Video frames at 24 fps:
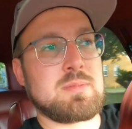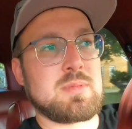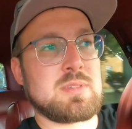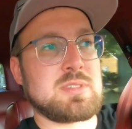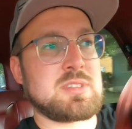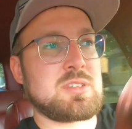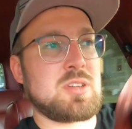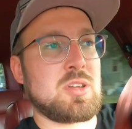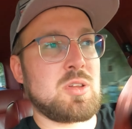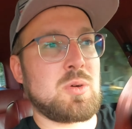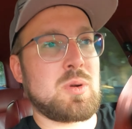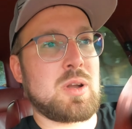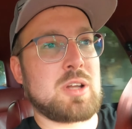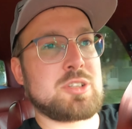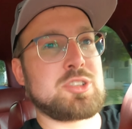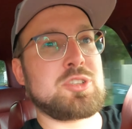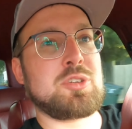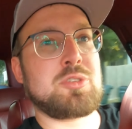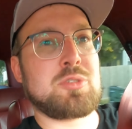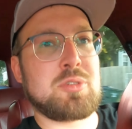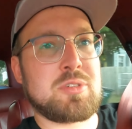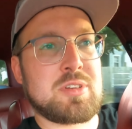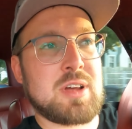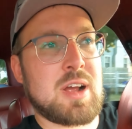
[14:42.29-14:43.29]
Still don't want to
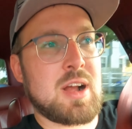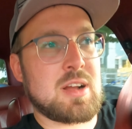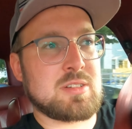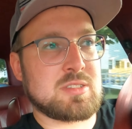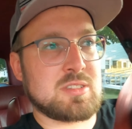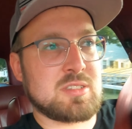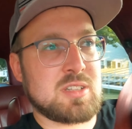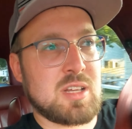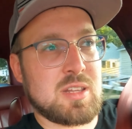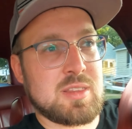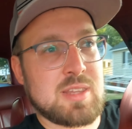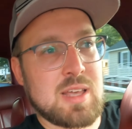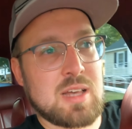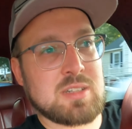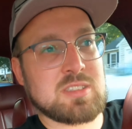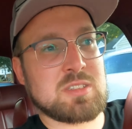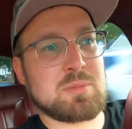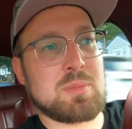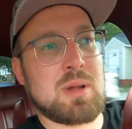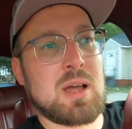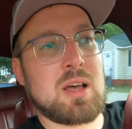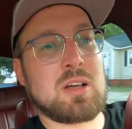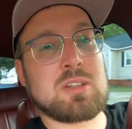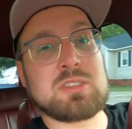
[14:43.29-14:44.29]
chew through tires in
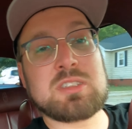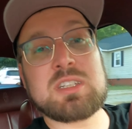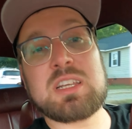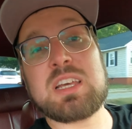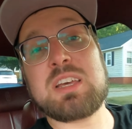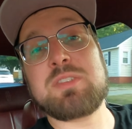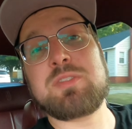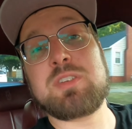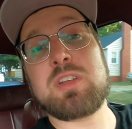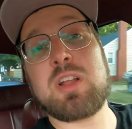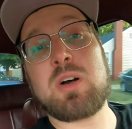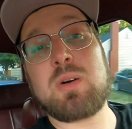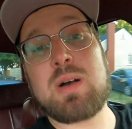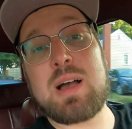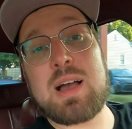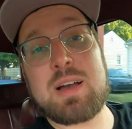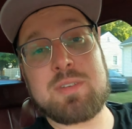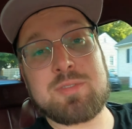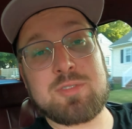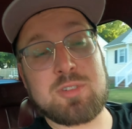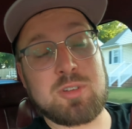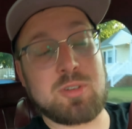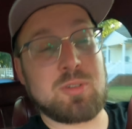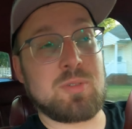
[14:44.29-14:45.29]
10,000 miles if you don't
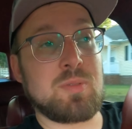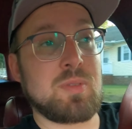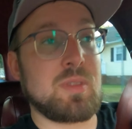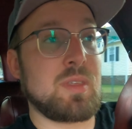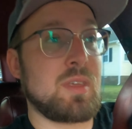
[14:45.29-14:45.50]
have to.